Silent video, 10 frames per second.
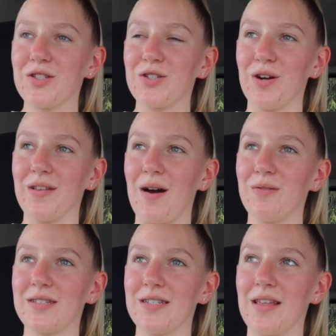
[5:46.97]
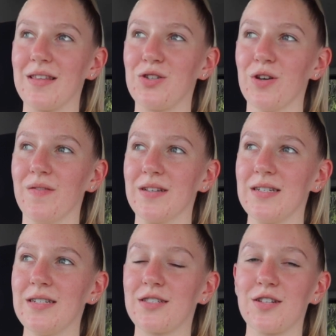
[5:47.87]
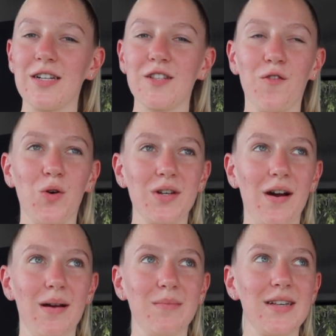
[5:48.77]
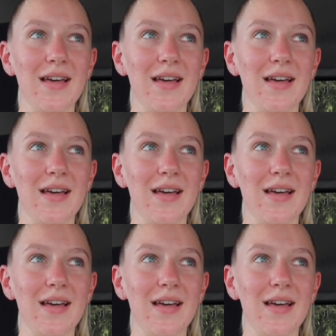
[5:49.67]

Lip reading: So that was another 2 visits, so that's 4 times.